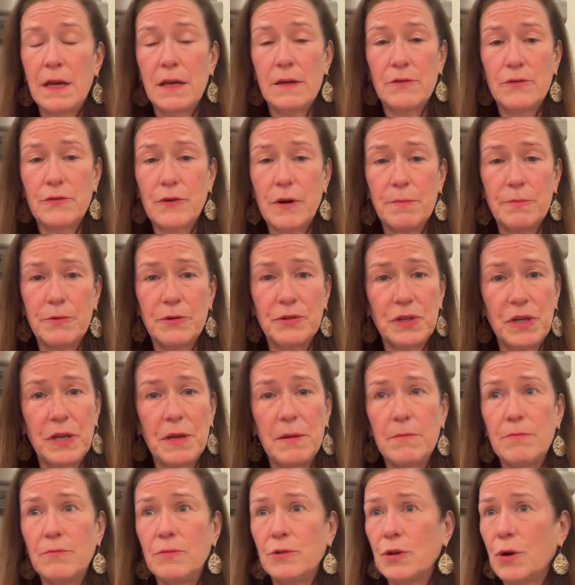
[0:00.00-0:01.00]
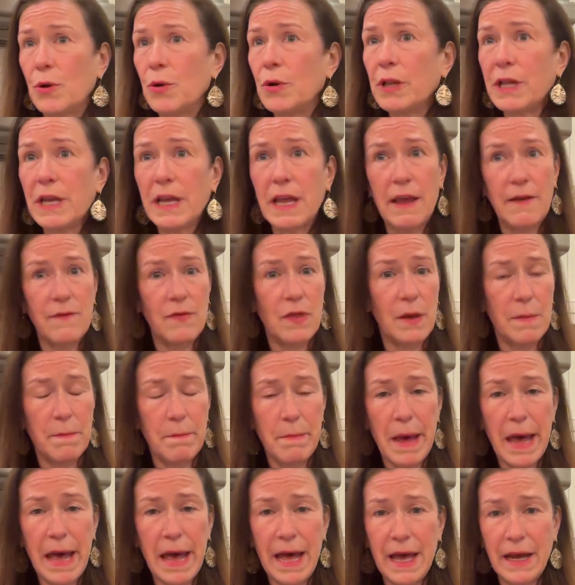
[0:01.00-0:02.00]
Trump regime totally gave them
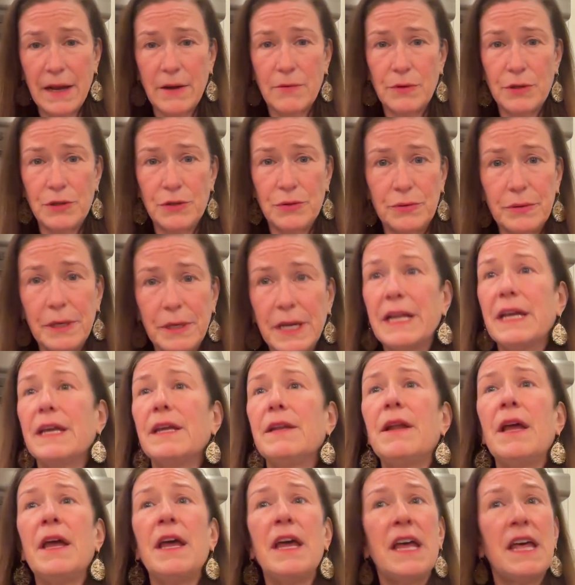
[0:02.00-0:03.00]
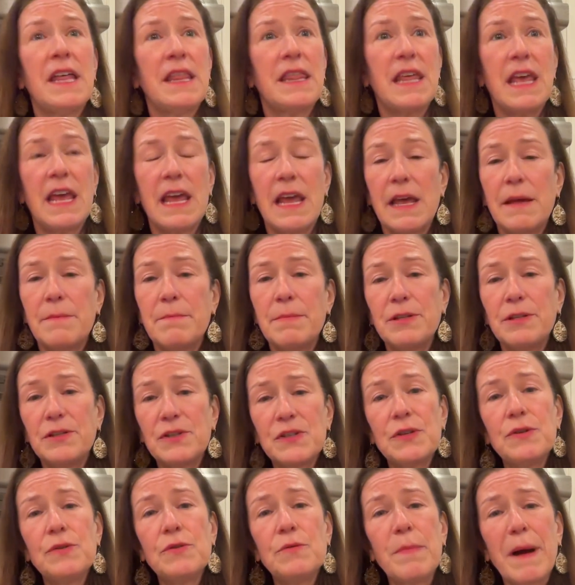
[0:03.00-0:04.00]
back, retreated. They had been
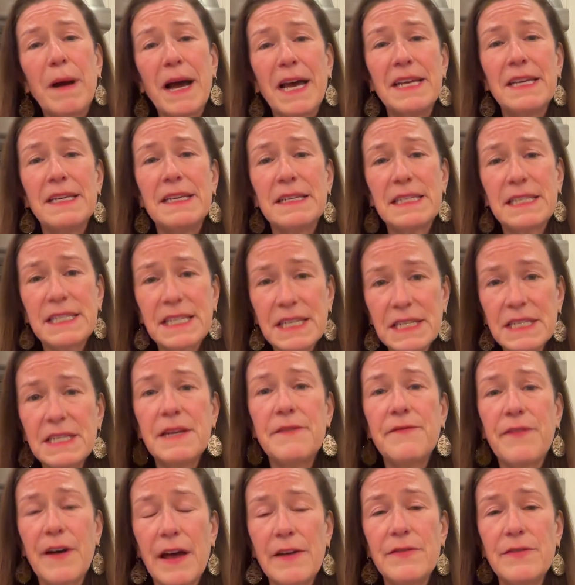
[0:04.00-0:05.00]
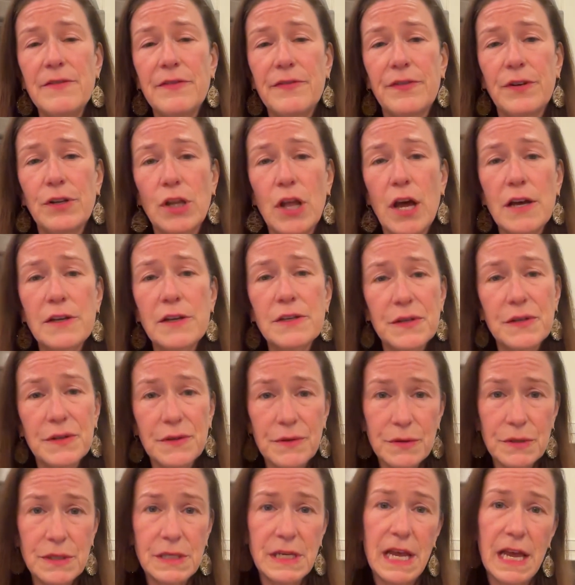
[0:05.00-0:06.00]
sued by 65 different
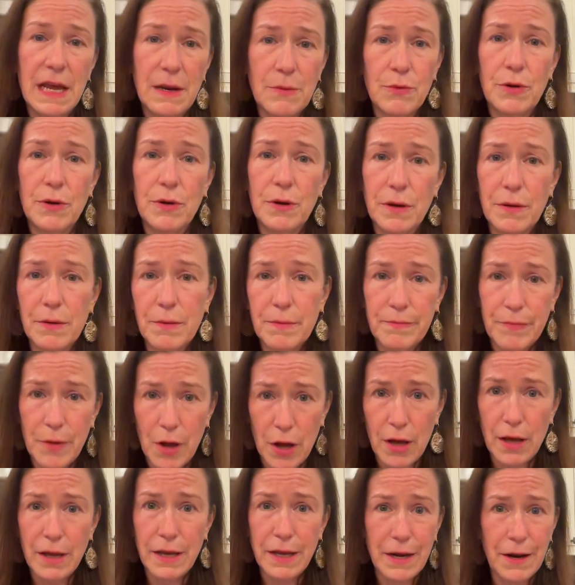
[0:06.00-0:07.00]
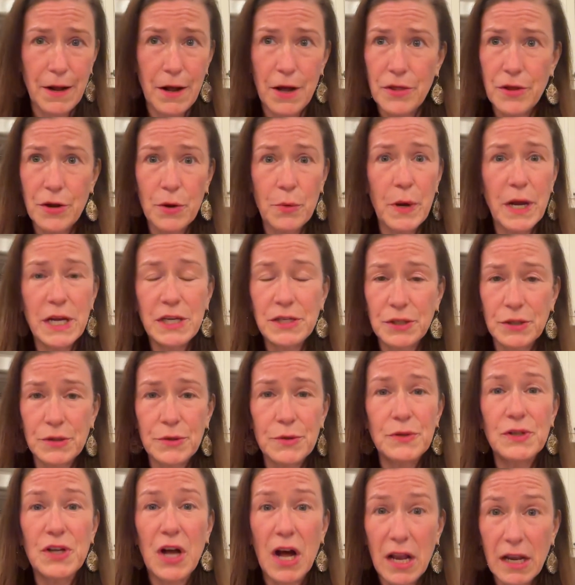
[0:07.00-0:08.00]
lawsuits and were on their way to
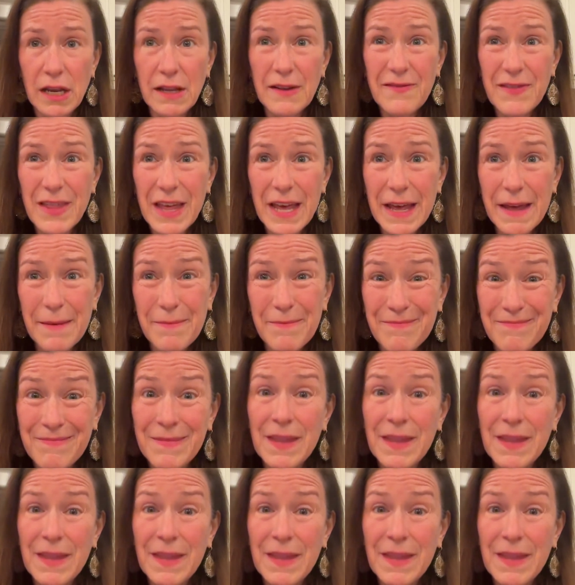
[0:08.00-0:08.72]
lose all of them.